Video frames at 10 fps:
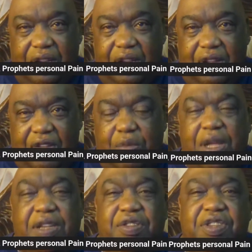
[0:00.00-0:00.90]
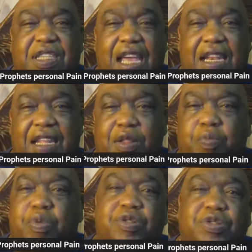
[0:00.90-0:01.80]
from understanding the
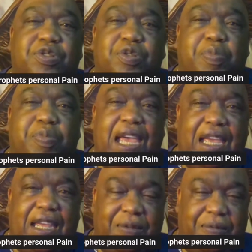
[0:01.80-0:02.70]
personal pain.